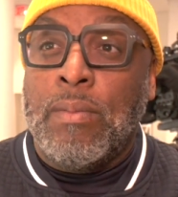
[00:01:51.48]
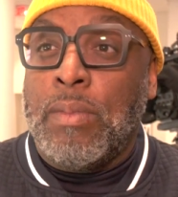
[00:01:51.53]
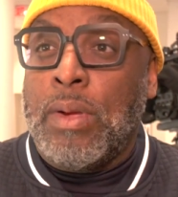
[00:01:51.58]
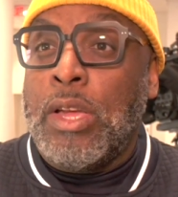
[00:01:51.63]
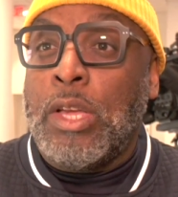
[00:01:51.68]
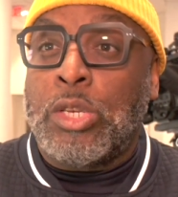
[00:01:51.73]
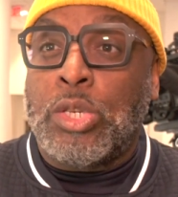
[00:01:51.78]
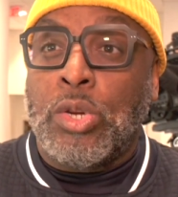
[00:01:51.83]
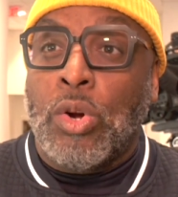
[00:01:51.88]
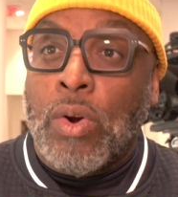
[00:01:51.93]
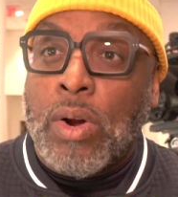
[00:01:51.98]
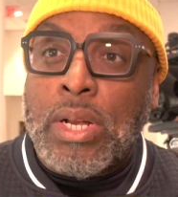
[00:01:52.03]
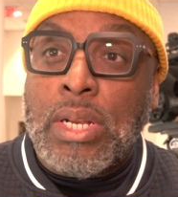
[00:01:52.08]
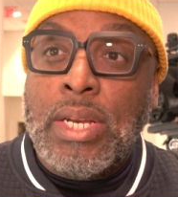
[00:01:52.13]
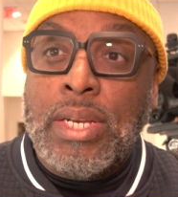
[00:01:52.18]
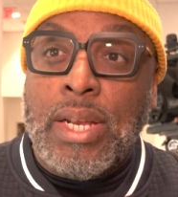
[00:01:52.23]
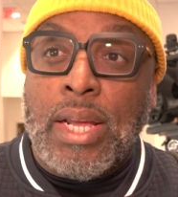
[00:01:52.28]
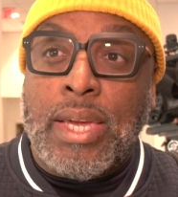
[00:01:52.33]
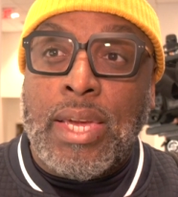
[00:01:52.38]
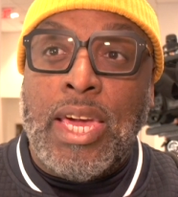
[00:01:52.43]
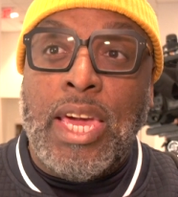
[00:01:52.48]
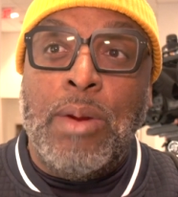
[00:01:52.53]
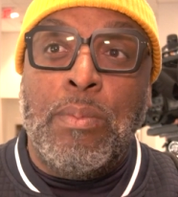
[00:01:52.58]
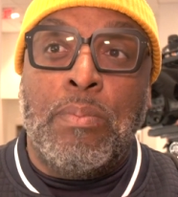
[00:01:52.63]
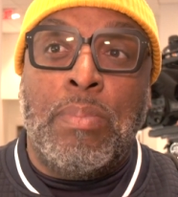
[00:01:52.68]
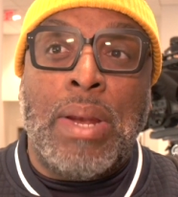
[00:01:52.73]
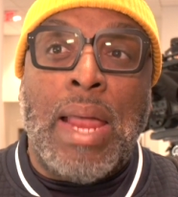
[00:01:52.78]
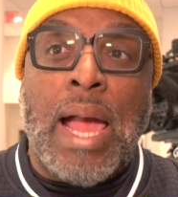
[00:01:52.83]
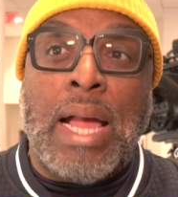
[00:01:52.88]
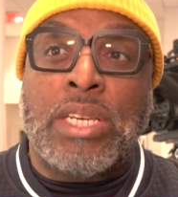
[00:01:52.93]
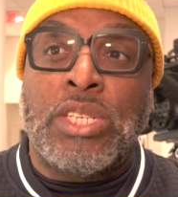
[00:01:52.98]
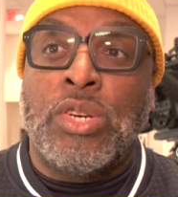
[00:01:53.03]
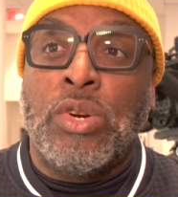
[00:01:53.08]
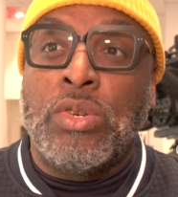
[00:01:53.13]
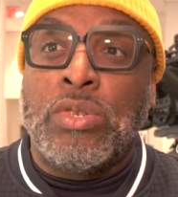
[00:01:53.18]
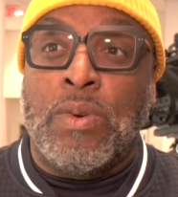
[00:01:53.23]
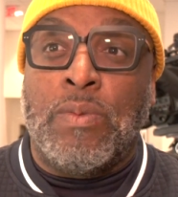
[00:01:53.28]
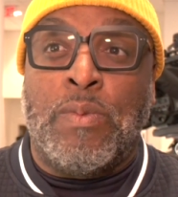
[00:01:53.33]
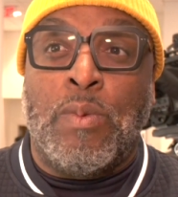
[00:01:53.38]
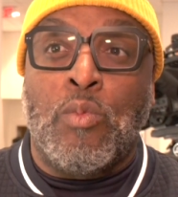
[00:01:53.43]
historically to keep black
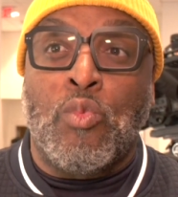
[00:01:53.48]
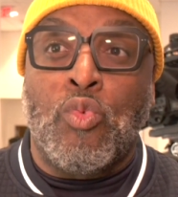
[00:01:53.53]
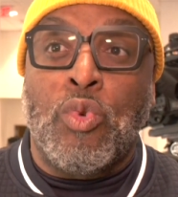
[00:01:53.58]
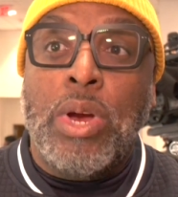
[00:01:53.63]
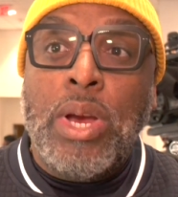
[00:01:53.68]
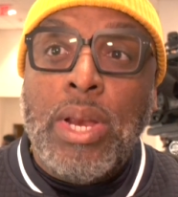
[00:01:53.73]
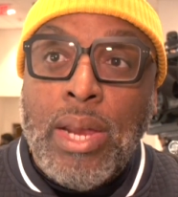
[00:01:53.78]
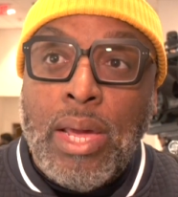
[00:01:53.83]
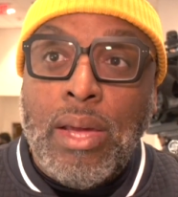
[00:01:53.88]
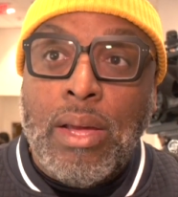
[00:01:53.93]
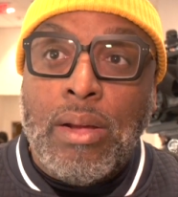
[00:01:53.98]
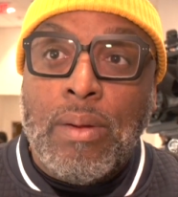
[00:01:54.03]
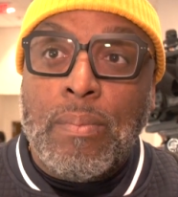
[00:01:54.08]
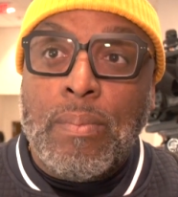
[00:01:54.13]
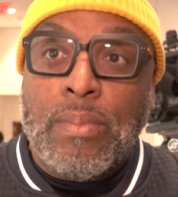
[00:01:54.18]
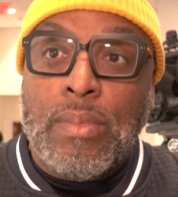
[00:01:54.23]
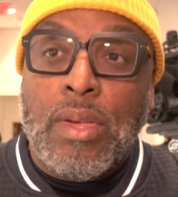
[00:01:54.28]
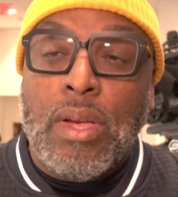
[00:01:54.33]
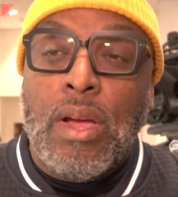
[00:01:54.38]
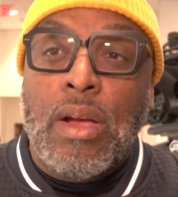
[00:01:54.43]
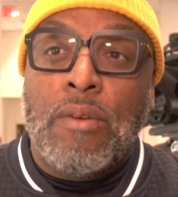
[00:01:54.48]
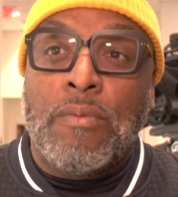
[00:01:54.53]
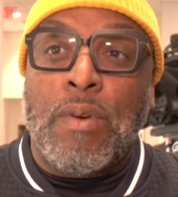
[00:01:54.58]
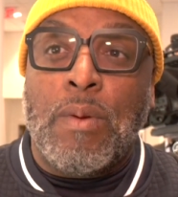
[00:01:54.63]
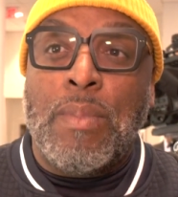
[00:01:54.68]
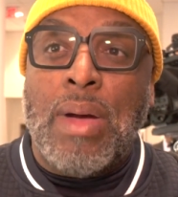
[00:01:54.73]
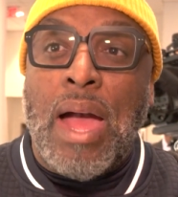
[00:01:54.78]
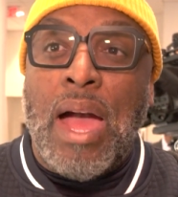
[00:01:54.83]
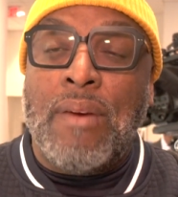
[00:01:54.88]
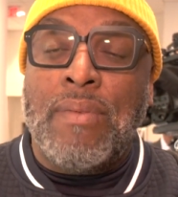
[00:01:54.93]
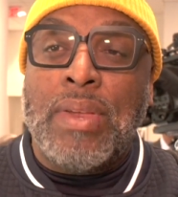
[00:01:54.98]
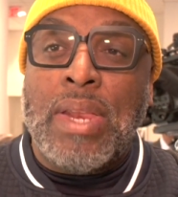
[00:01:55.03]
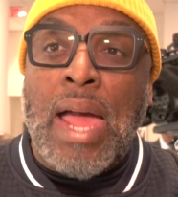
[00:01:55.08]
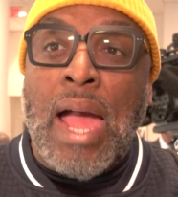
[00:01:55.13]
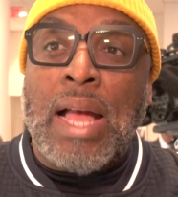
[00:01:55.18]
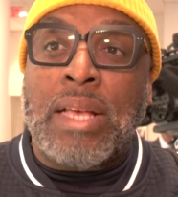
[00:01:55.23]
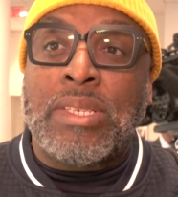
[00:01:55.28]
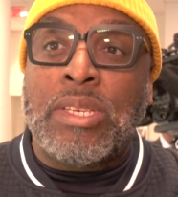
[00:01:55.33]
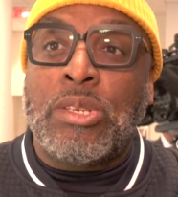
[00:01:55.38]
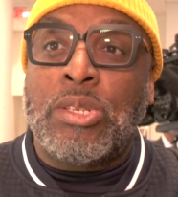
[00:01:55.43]
children from reading, from having
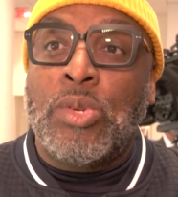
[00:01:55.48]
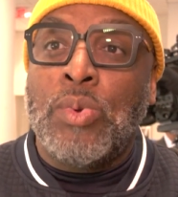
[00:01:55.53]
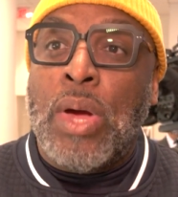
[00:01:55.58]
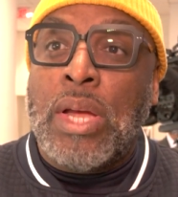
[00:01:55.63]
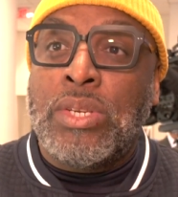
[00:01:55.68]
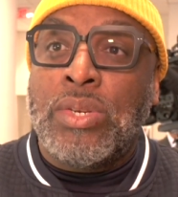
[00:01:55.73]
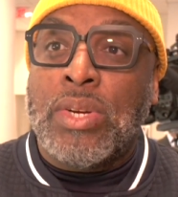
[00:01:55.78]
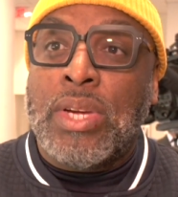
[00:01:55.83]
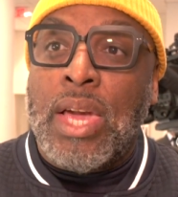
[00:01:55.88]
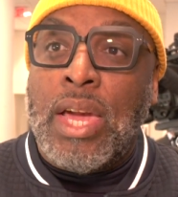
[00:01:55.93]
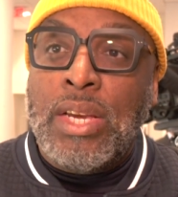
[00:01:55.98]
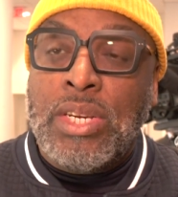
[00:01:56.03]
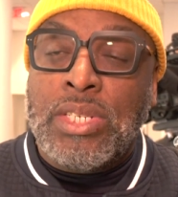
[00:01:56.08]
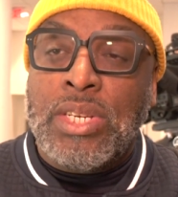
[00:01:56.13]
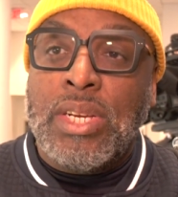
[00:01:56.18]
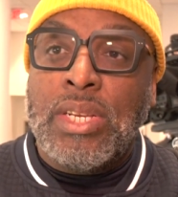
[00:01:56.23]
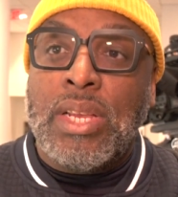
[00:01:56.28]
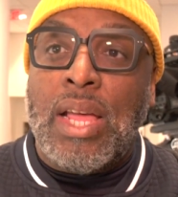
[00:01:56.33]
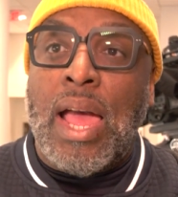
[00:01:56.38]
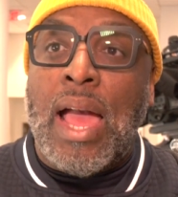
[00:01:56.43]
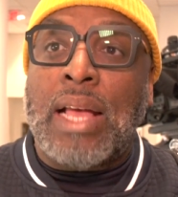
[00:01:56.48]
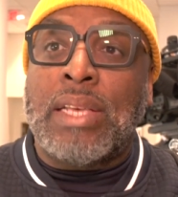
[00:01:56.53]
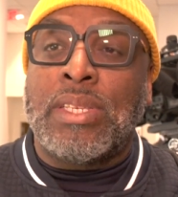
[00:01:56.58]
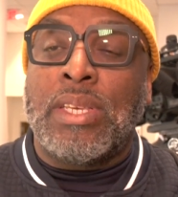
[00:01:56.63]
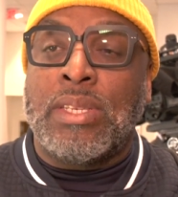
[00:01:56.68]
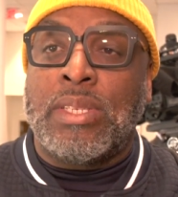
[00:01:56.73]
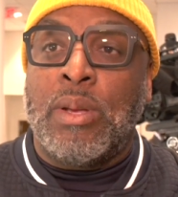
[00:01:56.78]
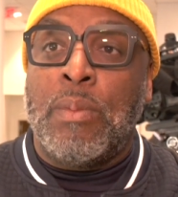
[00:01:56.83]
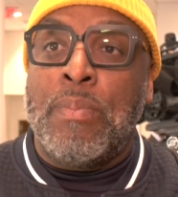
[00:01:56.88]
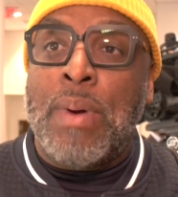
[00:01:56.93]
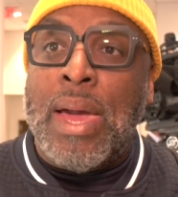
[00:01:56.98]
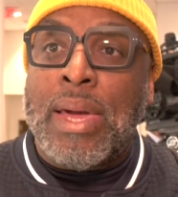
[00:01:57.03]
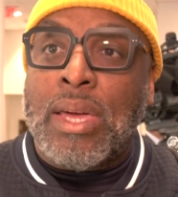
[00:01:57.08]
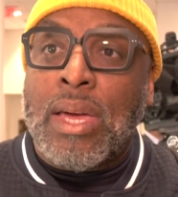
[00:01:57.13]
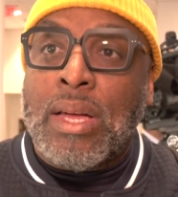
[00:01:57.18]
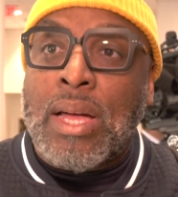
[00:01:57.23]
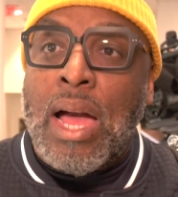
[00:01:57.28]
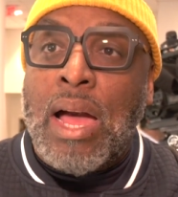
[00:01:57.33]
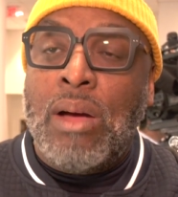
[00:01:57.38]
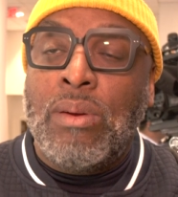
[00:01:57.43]
access to education, access to bank
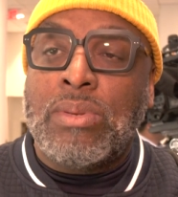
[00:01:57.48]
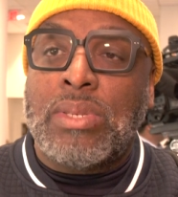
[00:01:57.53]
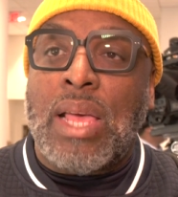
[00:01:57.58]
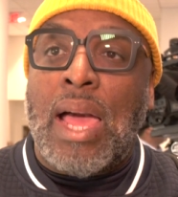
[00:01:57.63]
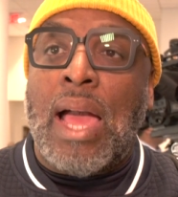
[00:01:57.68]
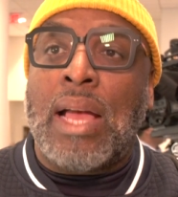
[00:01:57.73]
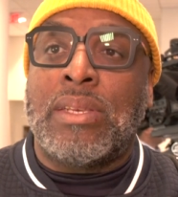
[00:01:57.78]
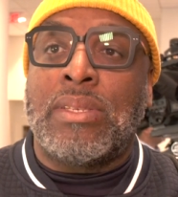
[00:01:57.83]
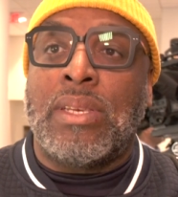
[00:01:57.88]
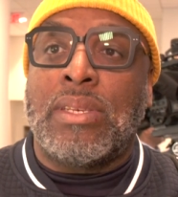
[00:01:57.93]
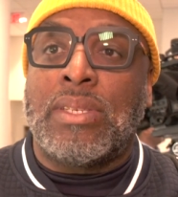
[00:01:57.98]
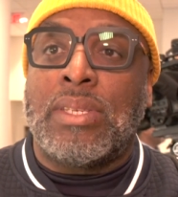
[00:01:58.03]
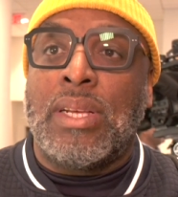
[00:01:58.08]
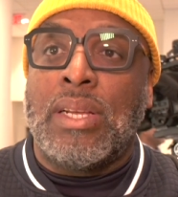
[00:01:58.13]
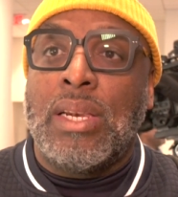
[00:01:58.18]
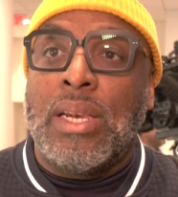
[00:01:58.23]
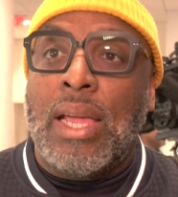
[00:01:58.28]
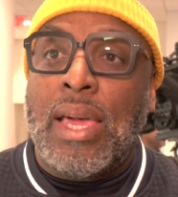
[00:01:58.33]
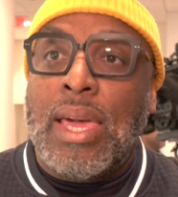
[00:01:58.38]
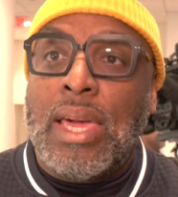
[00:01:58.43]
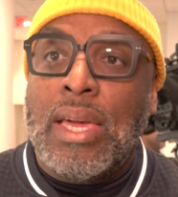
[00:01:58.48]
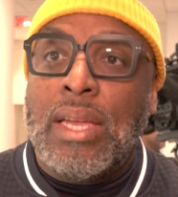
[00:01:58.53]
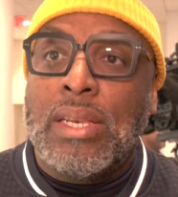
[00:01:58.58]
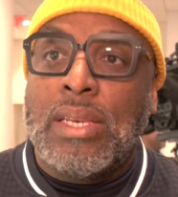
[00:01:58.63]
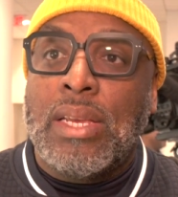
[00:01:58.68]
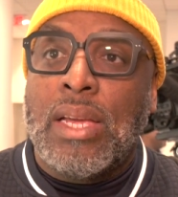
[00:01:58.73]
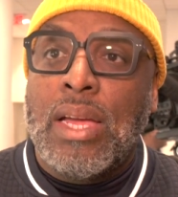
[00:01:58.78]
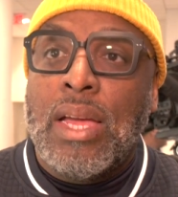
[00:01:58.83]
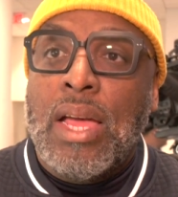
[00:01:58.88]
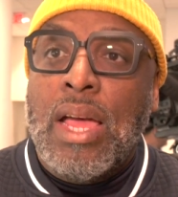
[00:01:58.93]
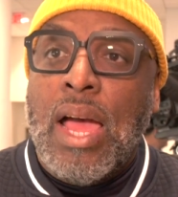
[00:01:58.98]
accounts, access to land.